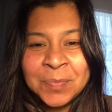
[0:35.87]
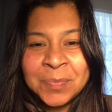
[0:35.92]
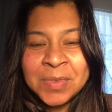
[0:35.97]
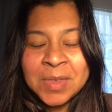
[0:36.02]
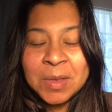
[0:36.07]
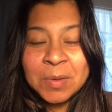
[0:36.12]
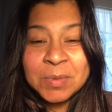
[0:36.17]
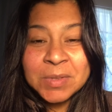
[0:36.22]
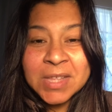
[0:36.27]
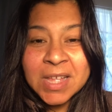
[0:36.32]

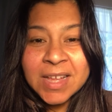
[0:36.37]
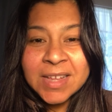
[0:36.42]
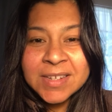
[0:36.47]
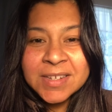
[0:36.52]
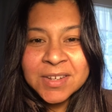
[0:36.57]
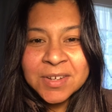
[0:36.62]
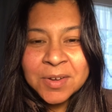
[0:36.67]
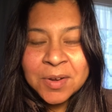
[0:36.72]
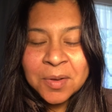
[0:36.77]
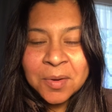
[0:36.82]
it was hard
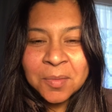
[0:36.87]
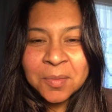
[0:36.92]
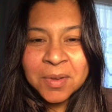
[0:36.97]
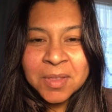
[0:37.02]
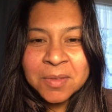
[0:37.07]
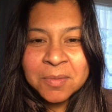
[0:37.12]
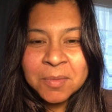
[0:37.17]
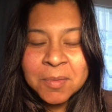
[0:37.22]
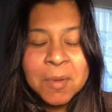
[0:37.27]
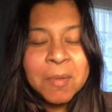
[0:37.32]
to know
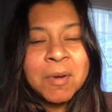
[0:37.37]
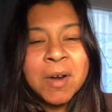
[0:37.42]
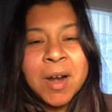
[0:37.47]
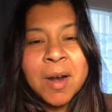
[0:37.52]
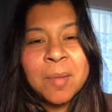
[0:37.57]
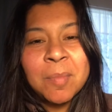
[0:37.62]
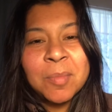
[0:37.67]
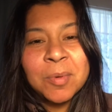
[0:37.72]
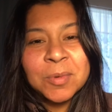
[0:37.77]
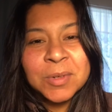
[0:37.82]
whether we were
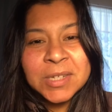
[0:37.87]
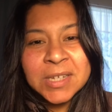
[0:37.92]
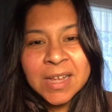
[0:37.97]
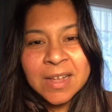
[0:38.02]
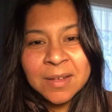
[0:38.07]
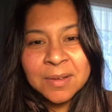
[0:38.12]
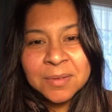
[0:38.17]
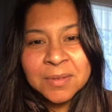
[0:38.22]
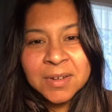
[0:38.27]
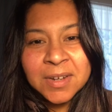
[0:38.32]
up or
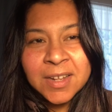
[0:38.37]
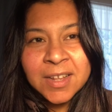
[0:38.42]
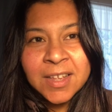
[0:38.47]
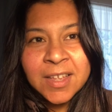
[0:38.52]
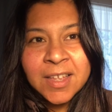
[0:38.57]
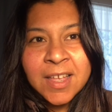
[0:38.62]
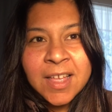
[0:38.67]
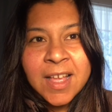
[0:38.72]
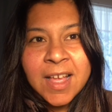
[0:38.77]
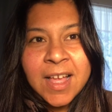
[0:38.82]
down.
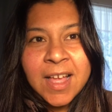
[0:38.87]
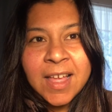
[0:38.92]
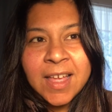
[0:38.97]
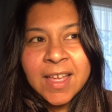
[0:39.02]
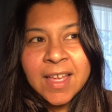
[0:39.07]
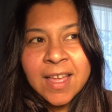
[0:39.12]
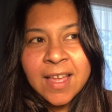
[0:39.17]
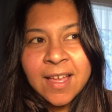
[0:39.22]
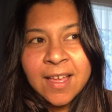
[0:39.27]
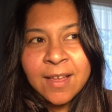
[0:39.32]
I
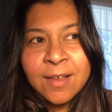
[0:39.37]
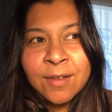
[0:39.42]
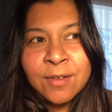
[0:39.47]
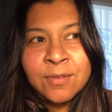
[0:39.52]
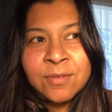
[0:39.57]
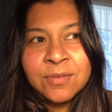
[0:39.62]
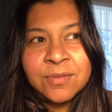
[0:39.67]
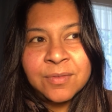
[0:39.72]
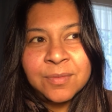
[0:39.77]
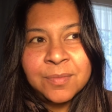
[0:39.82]

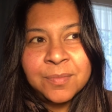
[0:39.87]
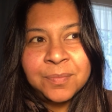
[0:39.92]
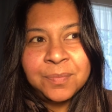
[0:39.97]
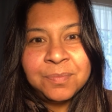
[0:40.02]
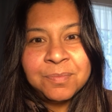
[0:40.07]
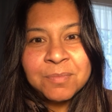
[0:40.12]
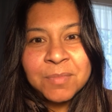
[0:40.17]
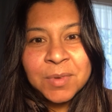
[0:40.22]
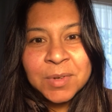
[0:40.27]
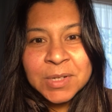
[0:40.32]
have
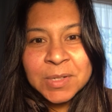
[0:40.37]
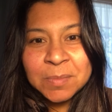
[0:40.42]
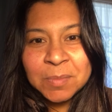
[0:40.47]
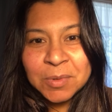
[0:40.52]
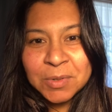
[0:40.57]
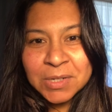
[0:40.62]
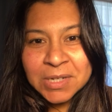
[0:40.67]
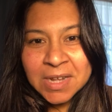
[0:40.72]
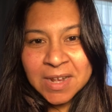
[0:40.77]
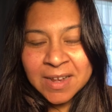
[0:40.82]
multiple
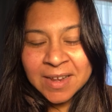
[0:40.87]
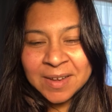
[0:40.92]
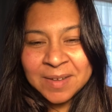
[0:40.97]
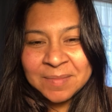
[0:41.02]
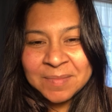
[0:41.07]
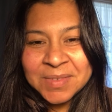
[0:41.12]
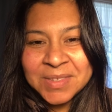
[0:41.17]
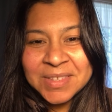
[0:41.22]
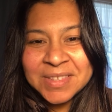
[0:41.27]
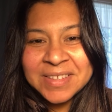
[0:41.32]

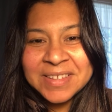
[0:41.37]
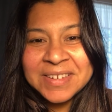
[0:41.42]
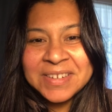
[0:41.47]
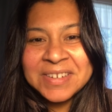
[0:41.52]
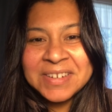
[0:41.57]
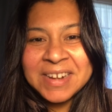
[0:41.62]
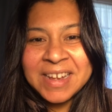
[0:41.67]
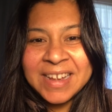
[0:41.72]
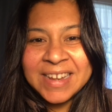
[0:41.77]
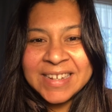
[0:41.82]
times
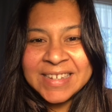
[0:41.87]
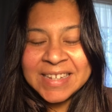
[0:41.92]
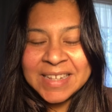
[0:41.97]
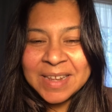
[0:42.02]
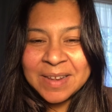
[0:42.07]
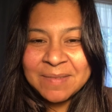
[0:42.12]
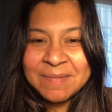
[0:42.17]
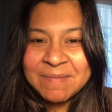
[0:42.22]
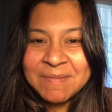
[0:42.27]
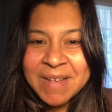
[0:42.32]
tried to
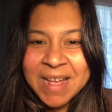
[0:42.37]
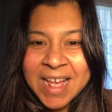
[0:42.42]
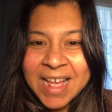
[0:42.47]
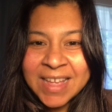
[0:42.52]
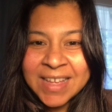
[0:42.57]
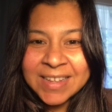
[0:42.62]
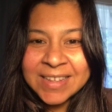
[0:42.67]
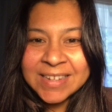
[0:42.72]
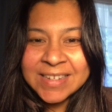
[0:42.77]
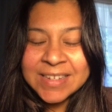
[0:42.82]
get
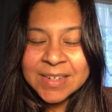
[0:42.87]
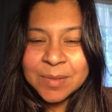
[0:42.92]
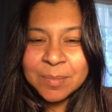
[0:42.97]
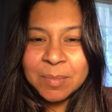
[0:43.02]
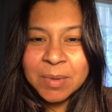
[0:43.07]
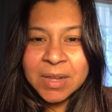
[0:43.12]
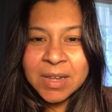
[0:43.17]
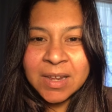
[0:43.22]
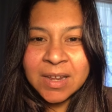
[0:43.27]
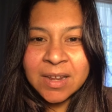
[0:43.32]
back to
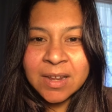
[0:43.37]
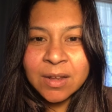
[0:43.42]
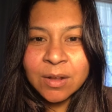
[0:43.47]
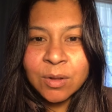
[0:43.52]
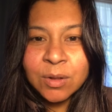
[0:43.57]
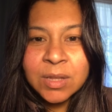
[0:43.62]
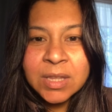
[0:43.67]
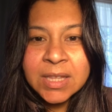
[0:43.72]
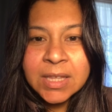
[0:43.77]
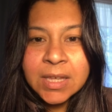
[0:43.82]
being
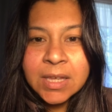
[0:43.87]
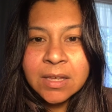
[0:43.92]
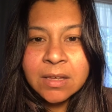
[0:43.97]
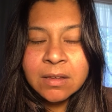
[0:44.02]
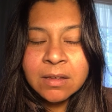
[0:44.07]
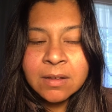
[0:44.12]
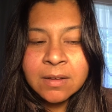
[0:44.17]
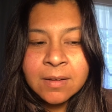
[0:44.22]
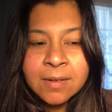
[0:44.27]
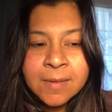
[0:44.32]
healthy.
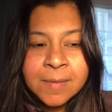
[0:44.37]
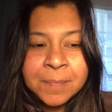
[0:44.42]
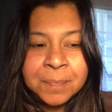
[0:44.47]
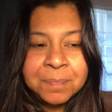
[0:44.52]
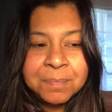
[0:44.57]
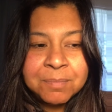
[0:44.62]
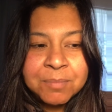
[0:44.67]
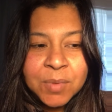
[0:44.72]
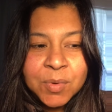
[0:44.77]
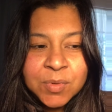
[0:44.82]

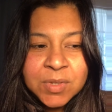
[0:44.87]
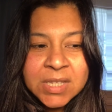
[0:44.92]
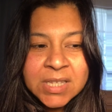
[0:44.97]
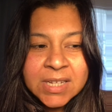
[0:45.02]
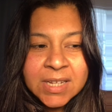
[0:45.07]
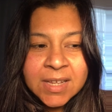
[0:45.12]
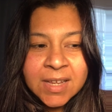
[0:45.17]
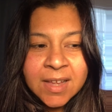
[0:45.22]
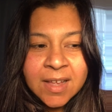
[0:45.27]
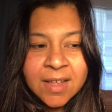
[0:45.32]

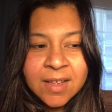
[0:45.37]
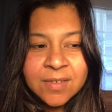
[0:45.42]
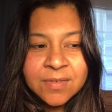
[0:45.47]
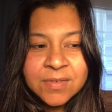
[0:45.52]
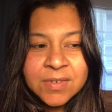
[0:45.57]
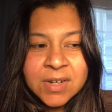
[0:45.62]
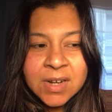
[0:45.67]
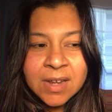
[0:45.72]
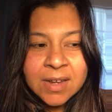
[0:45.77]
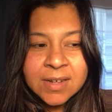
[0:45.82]
Mostly I have
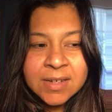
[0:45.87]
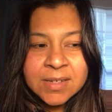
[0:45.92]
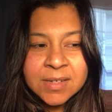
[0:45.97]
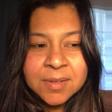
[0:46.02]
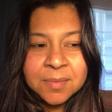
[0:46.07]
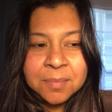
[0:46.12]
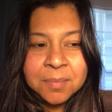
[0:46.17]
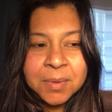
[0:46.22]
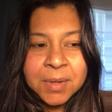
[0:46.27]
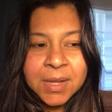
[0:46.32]
tried to
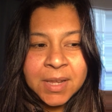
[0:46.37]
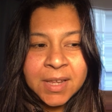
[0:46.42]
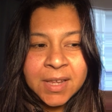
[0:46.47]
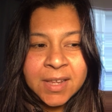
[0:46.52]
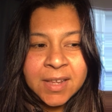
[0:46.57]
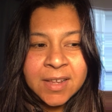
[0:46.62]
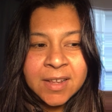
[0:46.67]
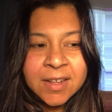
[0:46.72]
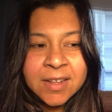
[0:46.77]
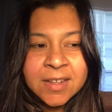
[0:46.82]

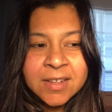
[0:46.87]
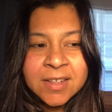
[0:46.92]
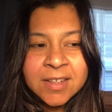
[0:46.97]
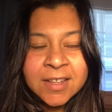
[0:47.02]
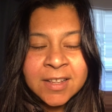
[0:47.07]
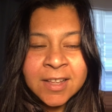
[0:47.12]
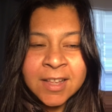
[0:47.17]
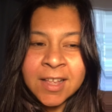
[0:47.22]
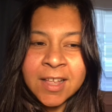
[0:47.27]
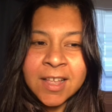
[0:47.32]
be
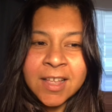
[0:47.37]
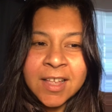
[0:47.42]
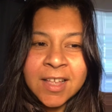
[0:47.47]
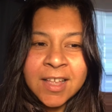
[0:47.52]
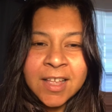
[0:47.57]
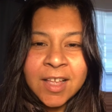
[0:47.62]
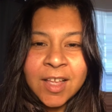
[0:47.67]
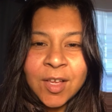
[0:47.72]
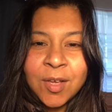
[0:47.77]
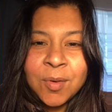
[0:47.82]

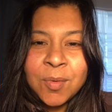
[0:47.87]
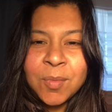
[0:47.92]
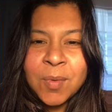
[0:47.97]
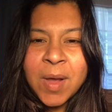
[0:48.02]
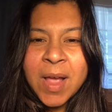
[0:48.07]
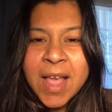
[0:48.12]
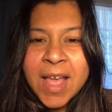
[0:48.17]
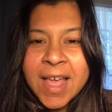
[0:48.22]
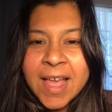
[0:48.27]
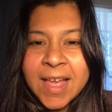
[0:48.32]

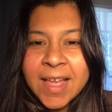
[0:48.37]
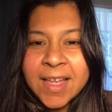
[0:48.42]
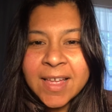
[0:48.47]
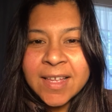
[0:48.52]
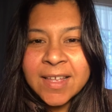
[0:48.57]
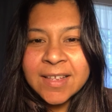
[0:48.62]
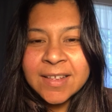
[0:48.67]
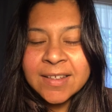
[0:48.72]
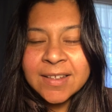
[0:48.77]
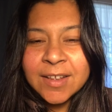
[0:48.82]

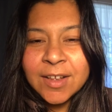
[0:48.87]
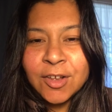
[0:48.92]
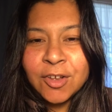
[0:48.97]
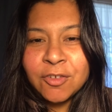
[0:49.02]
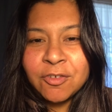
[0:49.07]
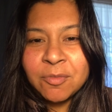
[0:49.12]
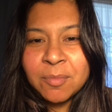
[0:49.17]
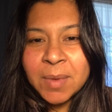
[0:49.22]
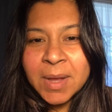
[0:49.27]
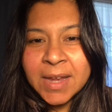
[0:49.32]
aware
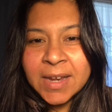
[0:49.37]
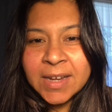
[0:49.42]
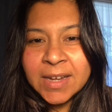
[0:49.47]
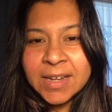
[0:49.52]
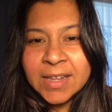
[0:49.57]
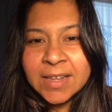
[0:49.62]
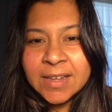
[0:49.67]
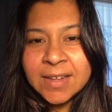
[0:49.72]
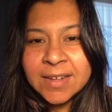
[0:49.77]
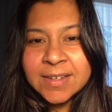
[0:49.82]
of my
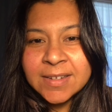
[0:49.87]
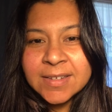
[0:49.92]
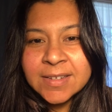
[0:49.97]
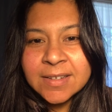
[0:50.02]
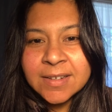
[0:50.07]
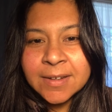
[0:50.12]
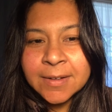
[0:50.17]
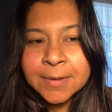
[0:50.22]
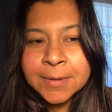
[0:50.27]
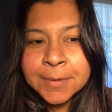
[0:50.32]
need
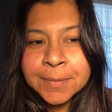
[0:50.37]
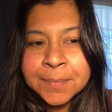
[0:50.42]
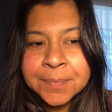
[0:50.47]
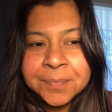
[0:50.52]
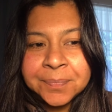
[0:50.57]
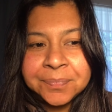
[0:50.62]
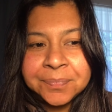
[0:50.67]
to